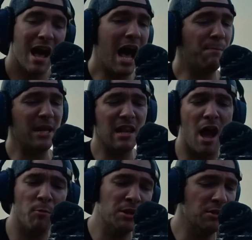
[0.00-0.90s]
I
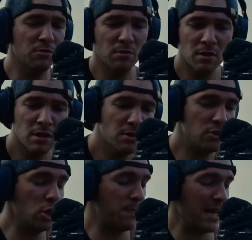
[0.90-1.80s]
belong with you,
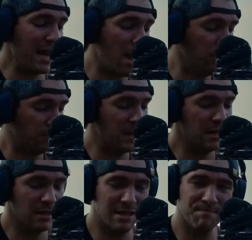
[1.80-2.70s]
you belong with
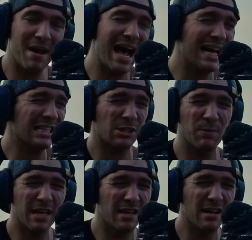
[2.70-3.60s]
me, you're my sweet.